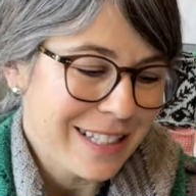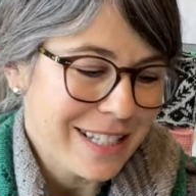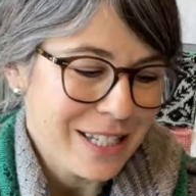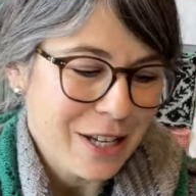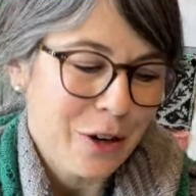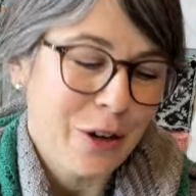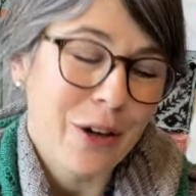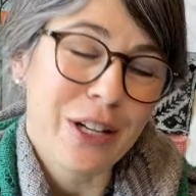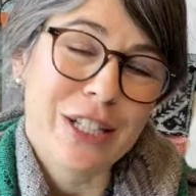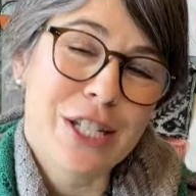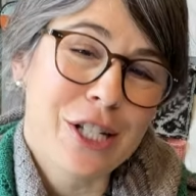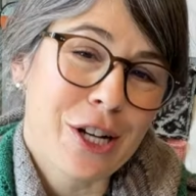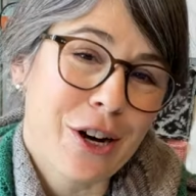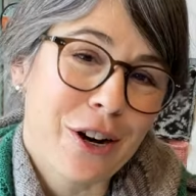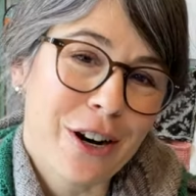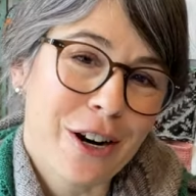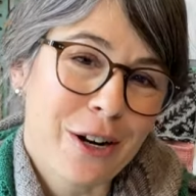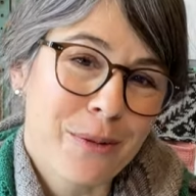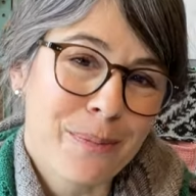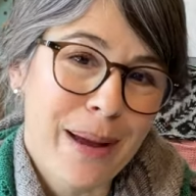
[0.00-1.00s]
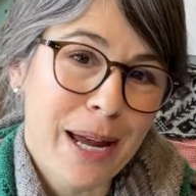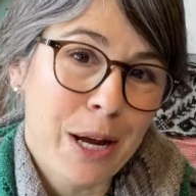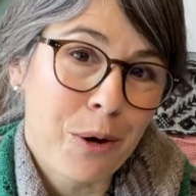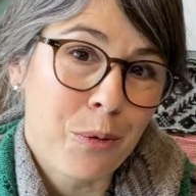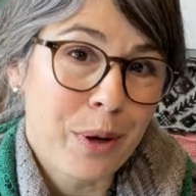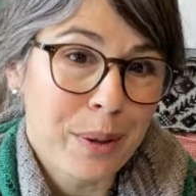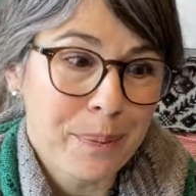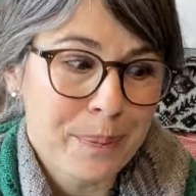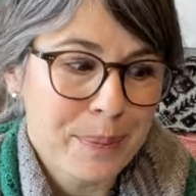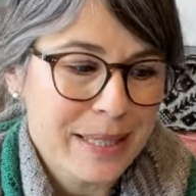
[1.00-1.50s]
So I'll start on my
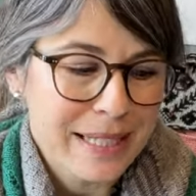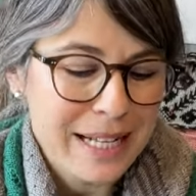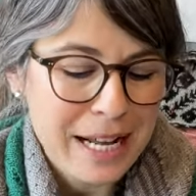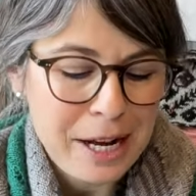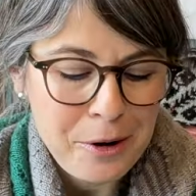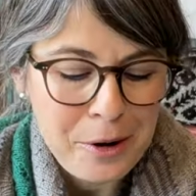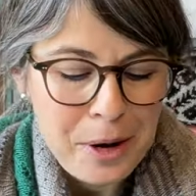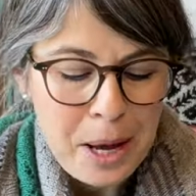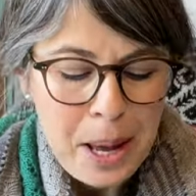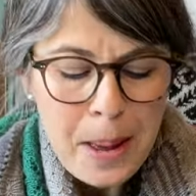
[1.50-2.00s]
whips now